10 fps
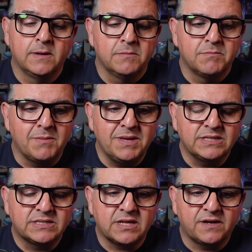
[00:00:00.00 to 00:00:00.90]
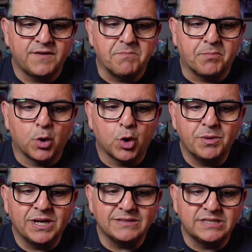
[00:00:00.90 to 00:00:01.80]
Maybe instead of a
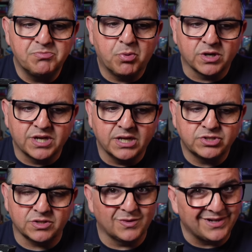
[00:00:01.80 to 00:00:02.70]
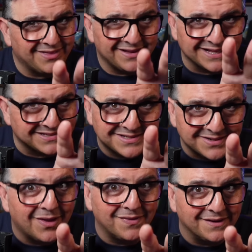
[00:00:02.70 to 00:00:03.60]
permanent deportation, which I think that's
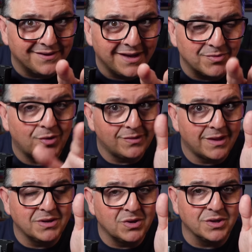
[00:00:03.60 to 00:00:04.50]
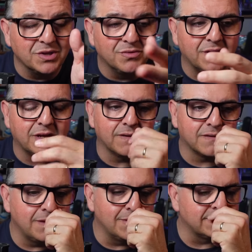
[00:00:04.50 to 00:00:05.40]
still on the table, let me know what you think in the
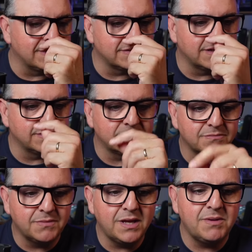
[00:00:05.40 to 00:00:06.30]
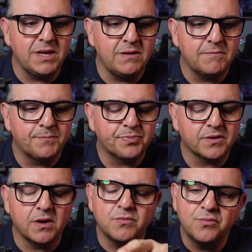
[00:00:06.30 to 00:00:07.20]
comments, Nez Nation. Maybe
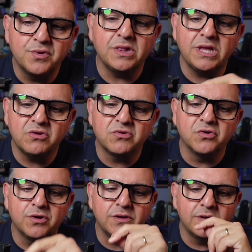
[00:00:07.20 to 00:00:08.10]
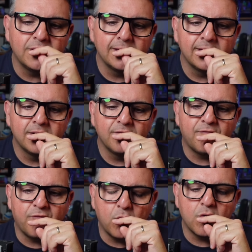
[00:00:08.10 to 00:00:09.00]
a really good
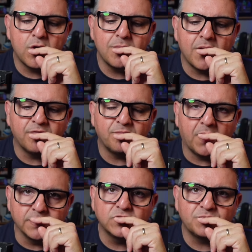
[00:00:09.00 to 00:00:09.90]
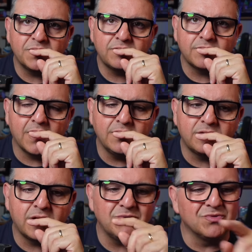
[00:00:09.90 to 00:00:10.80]
form of punishment
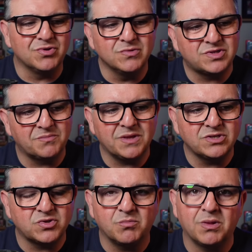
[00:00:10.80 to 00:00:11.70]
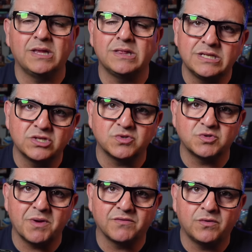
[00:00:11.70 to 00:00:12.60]
anytime you do something so blatantly
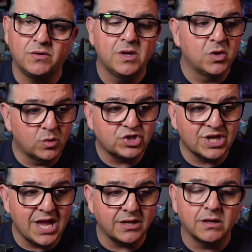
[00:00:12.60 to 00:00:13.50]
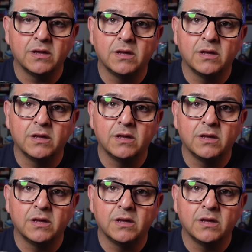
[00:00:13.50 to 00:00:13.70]
disrespectful, which again